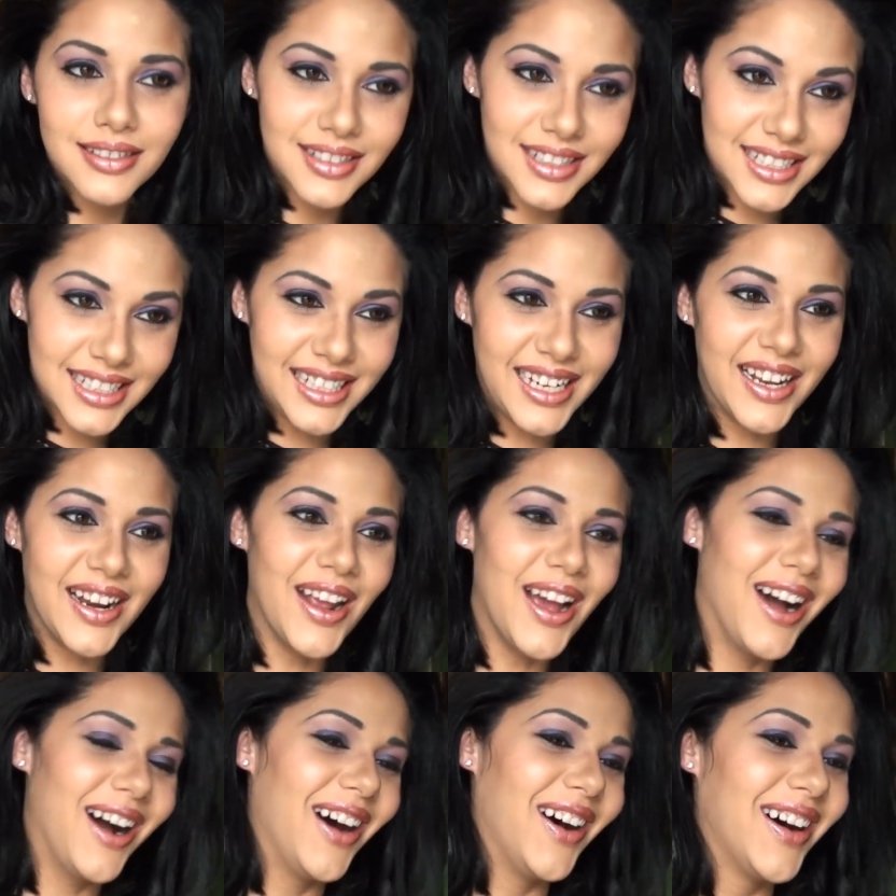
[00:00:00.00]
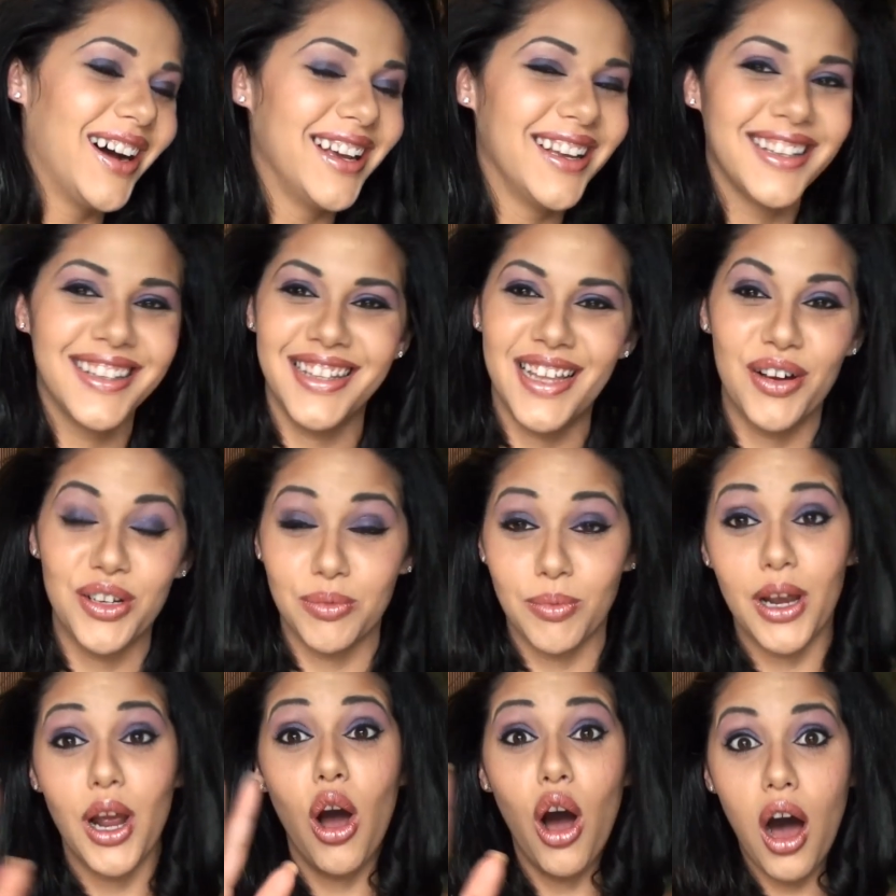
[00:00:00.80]
You know? That
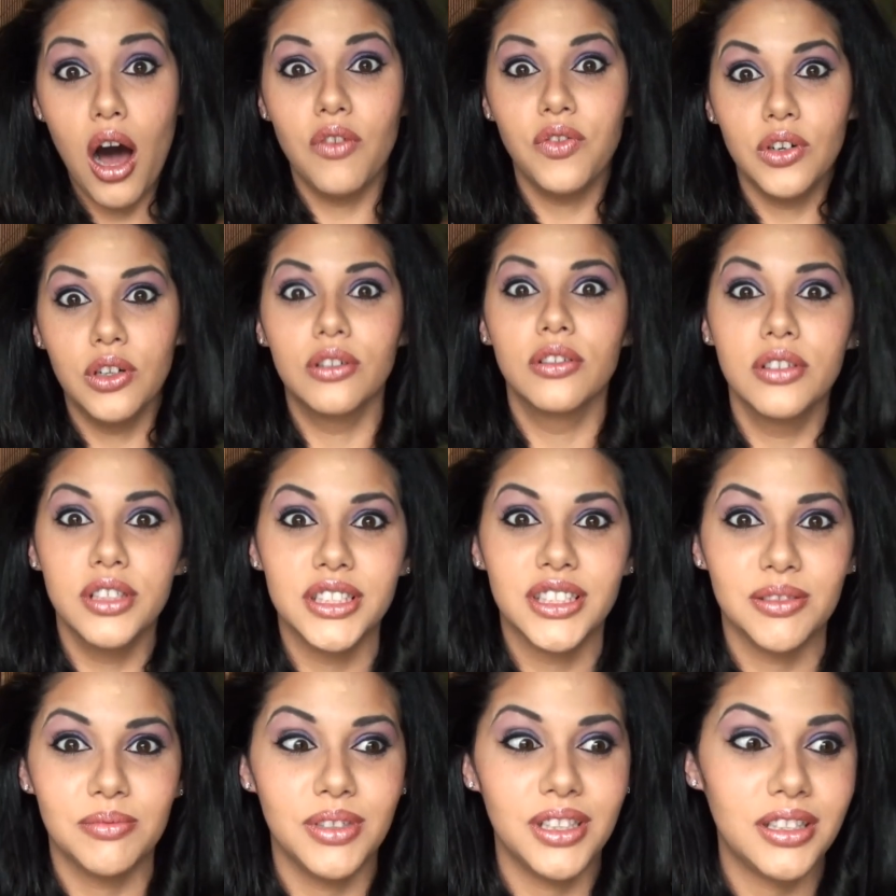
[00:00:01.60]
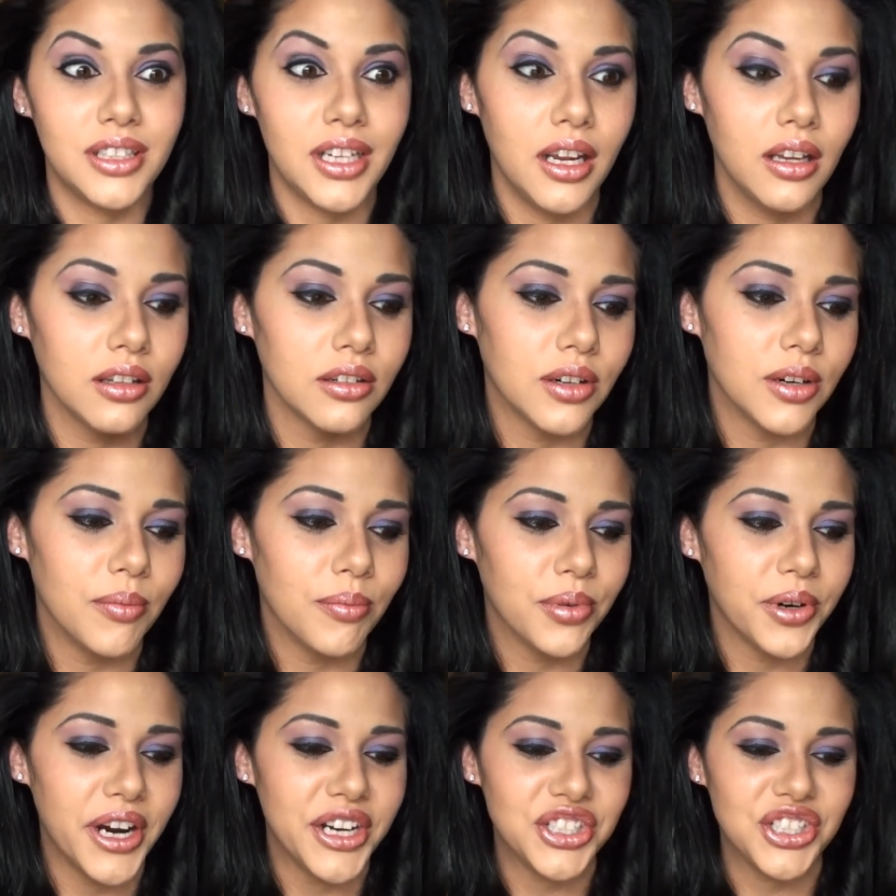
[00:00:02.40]
was my awful Elizabeth Taylor
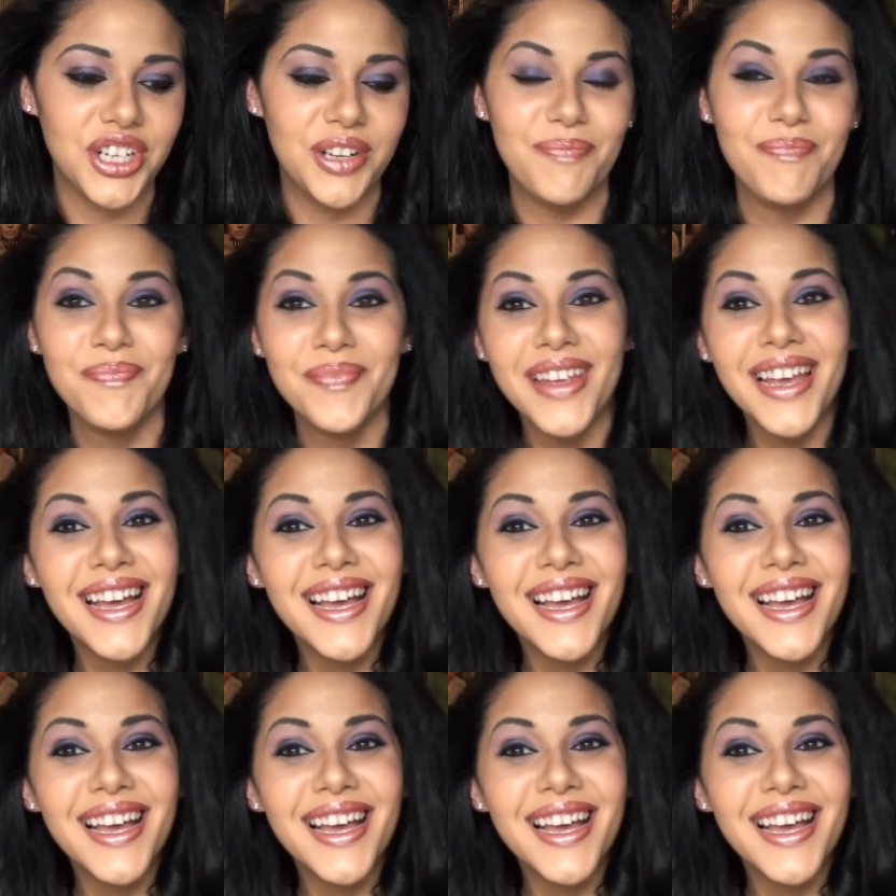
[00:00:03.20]
impression.